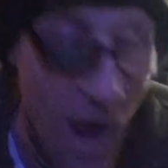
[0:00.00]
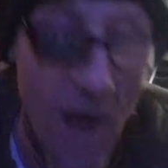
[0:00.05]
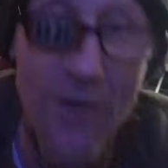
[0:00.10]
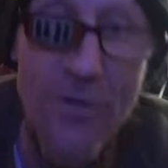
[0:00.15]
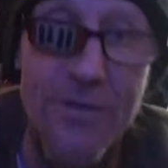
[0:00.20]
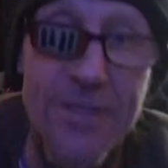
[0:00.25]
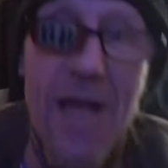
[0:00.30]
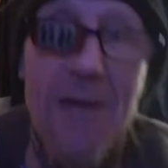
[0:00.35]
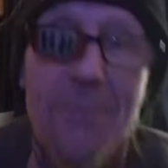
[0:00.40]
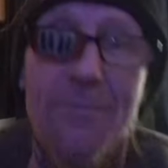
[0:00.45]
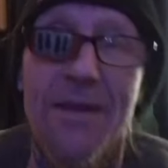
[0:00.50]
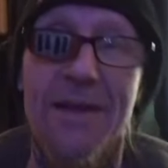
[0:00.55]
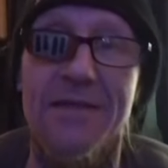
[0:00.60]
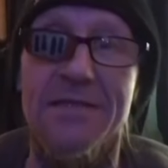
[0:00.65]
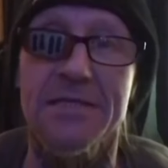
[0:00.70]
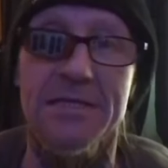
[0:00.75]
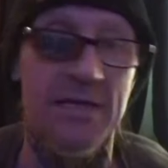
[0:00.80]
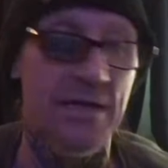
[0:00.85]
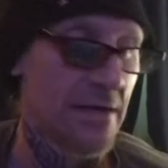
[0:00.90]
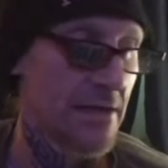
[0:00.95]
under 10
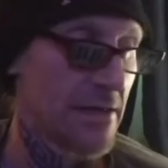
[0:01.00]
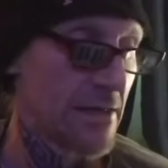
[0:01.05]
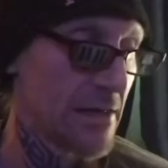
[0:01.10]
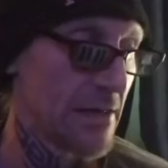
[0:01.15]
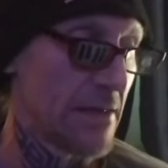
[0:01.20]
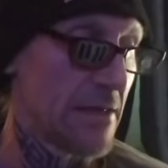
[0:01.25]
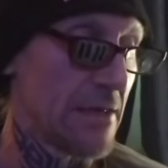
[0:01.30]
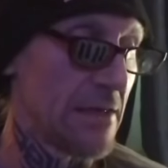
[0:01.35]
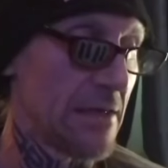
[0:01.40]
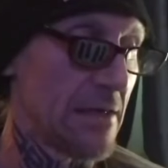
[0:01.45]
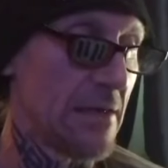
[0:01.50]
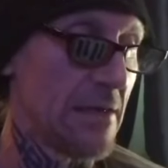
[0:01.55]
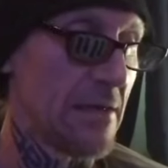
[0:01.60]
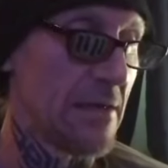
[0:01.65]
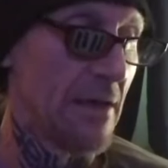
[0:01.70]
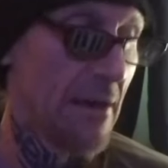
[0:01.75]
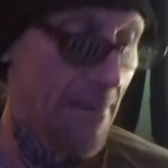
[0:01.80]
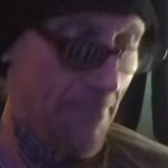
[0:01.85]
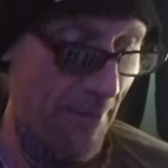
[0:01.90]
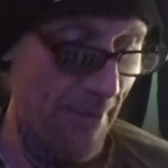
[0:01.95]
minutes.
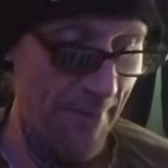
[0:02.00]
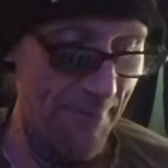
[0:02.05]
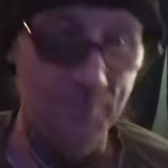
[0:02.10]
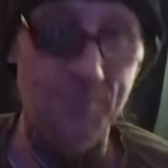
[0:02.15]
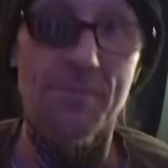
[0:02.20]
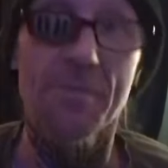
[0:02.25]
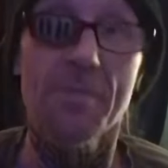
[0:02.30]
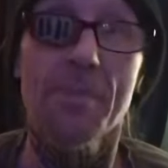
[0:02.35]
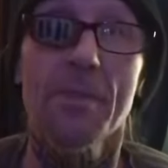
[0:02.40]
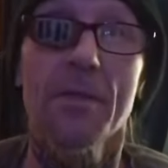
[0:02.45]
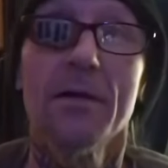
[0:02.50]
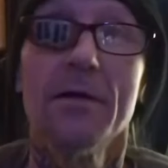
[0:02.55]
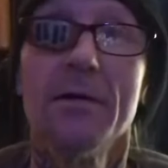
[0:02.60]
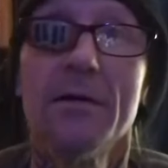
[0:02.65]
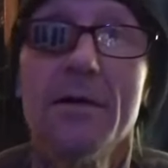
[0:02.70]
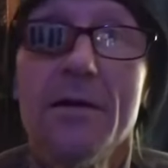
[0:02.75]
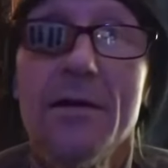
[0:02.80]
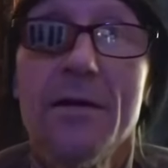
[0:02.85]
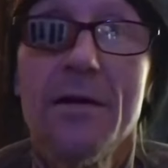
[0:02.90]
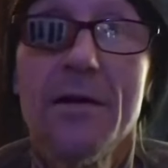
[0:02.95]
But,
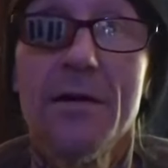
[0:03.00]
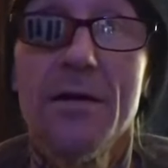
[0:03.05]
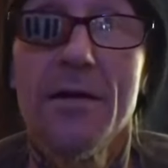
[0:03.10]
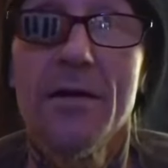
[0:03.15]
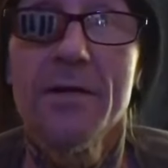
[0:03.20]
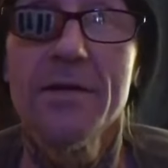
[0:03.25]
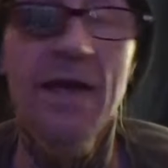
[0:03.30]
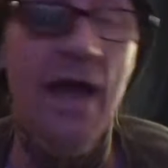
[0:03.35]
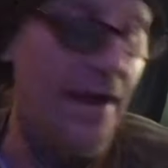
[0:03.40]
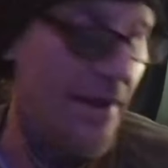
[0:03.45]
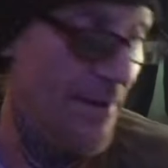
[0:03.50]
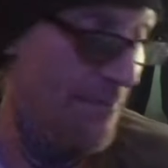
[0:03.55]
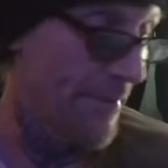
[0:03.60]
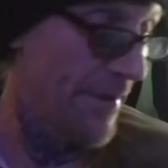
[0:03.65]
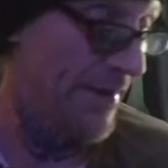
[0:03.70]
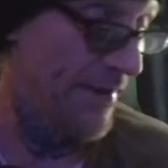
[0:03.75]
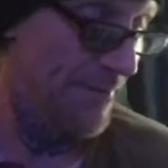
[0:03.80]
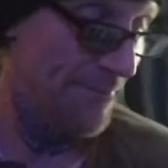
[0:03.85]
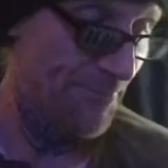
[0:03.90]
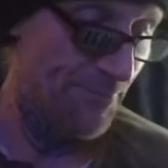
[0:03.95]
yeah, I can
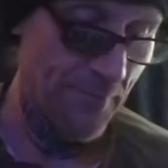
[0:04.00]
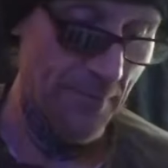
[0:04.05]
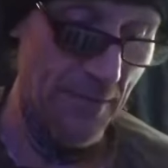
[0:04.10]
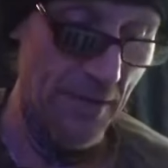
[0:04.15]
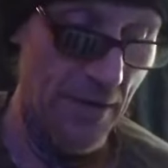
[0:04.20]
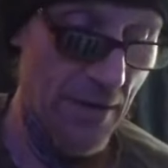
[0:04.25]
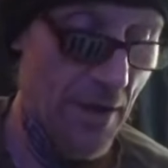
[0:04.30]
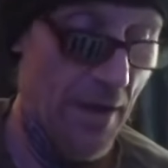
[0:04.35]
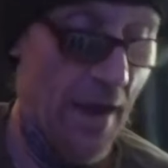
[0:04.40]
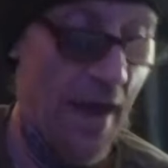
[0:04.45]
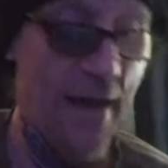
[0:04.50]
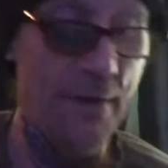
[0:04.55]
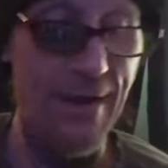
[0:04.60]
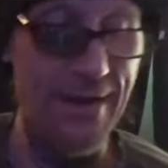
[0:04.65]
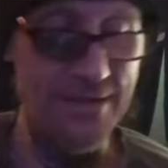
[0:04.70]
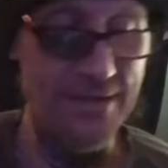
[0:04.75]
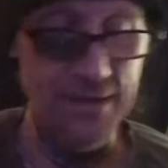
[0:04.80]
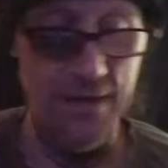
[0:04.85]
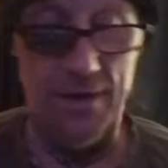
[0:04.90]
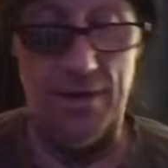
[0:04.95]
make it.
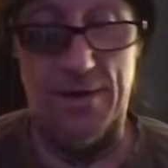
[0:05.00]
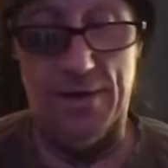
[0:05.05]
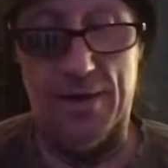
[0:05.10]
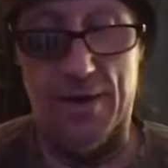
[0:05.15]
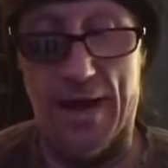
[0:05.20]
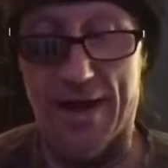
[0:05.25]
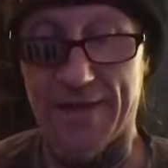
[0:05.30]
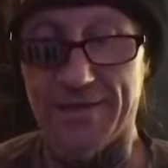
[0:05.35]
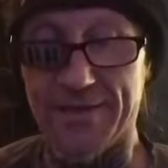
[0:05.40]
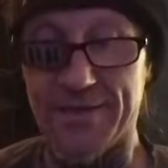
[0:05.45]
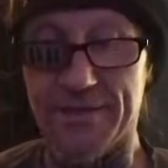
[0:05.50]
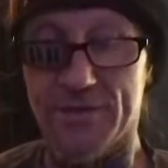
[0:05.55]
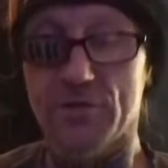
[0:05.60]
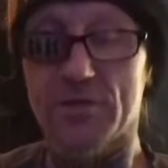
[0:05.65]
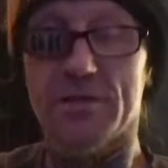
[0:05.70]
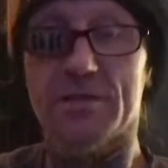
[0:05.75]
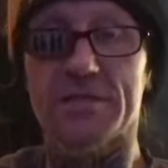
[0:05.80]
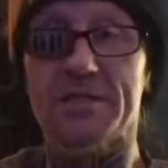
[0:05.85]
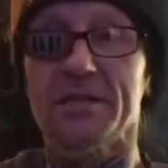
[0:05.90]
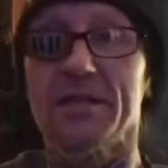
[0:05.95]
Anyways, I got
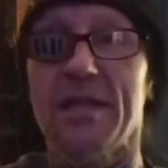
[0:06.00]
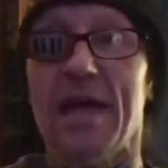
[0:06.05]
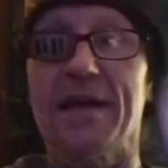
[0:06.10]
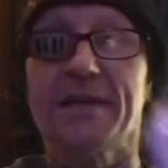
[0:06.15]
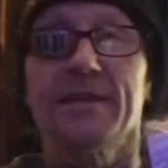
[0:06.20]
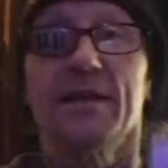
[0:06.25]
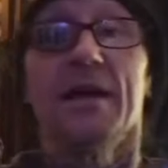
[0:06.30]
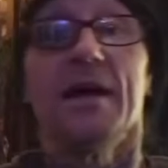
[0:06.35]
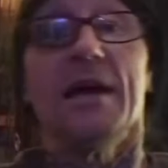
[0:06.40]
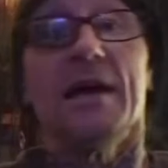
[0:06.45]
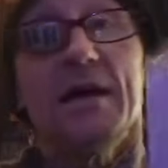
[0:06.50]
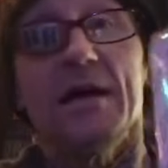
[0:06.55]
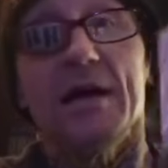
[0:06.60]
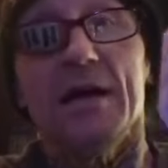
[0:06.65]
to select. Ride